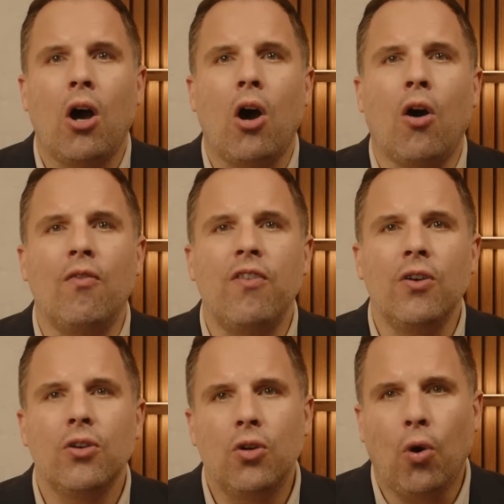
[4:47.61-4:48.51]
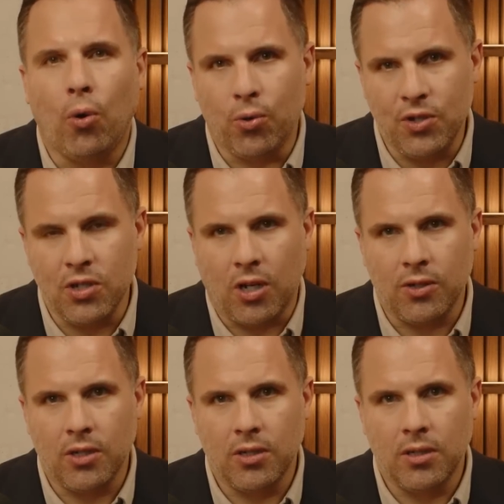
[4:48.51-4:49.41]
Of course
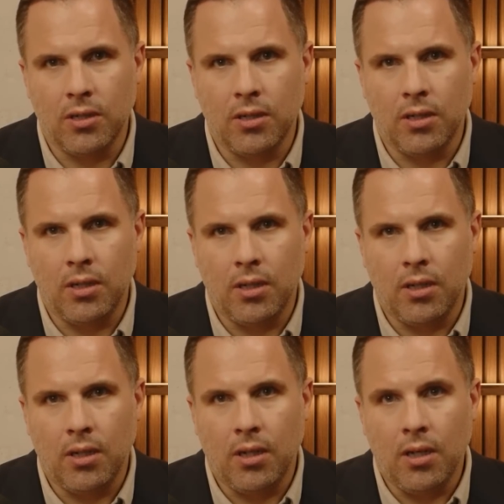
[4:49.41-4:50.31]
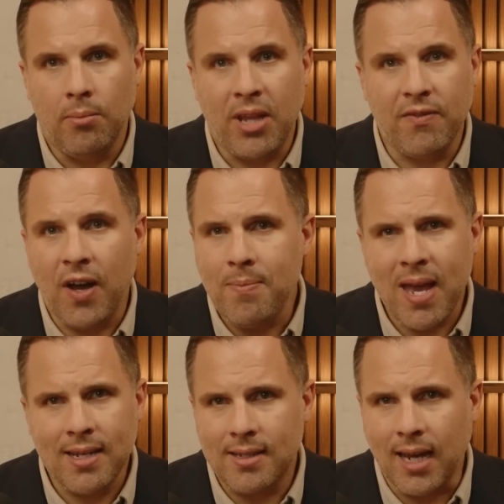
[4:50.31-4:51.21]
not. But the fight
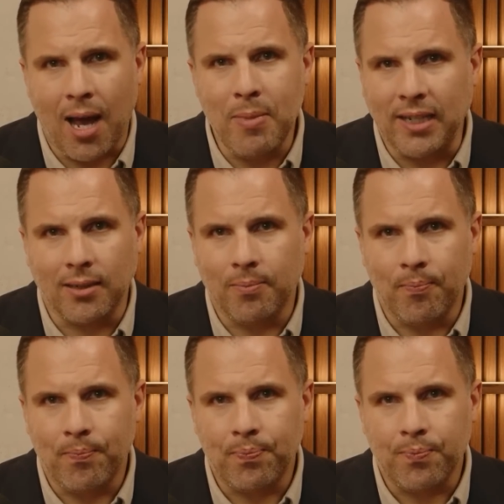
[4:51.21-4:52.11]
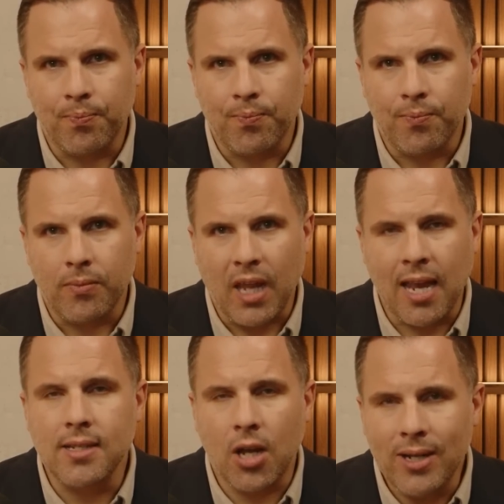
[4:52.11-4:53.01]
back is coming. And
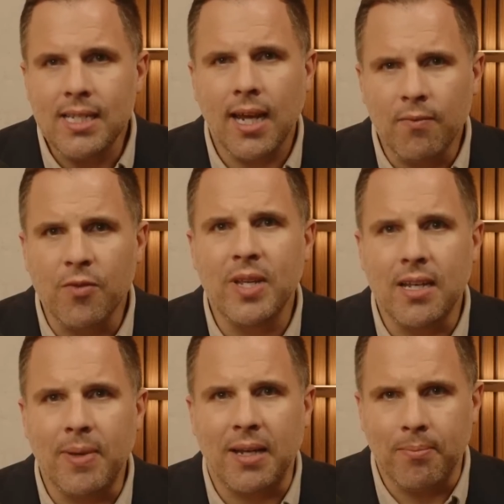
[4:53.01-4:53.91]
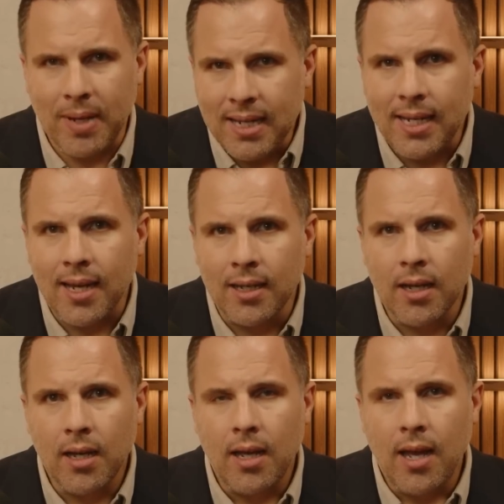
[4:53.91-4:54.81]
it's going to come from the independent media
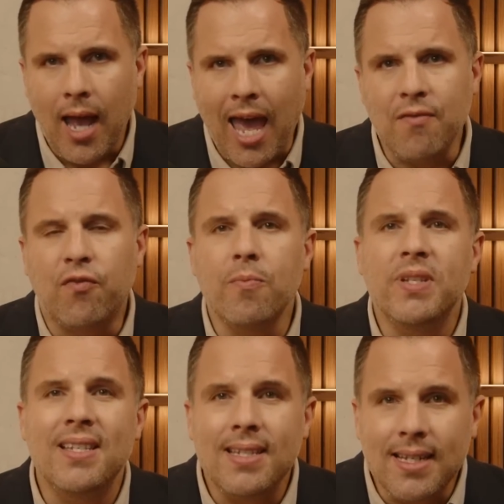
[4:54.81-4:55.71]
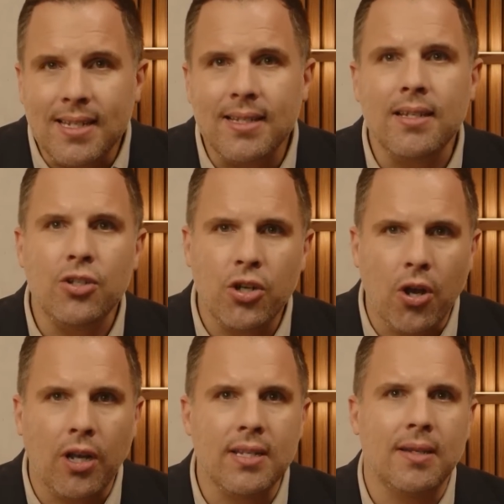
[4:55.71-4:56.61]
and from citizen
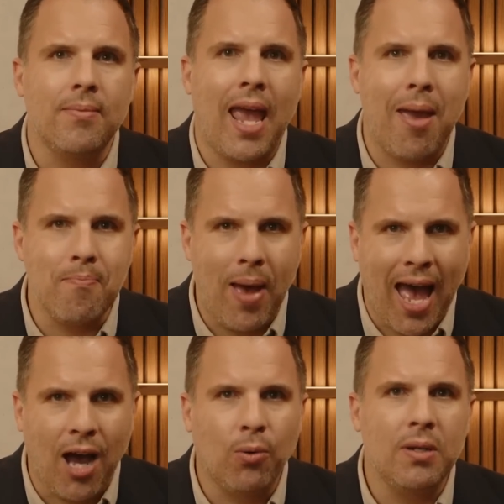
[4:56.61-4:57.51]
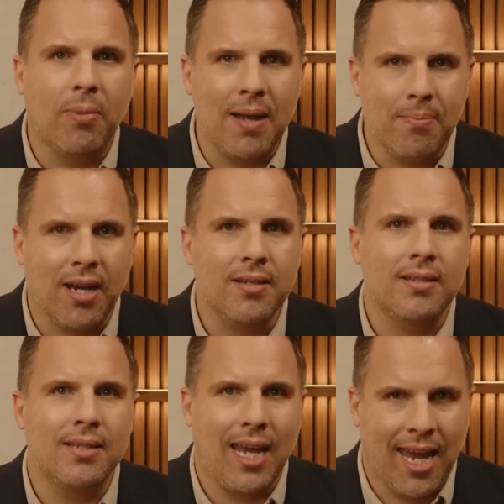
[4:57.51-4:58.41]
journalism empowered by
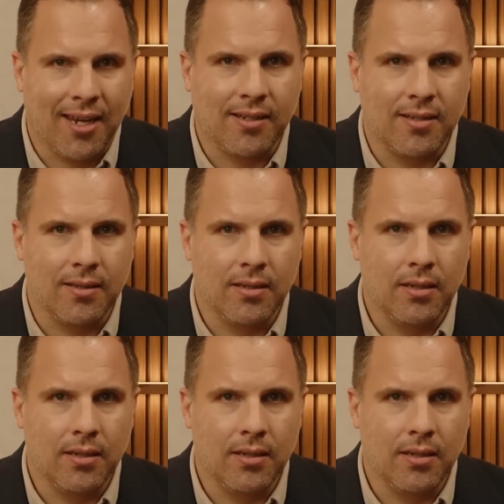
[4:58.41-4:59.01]
Musk's X.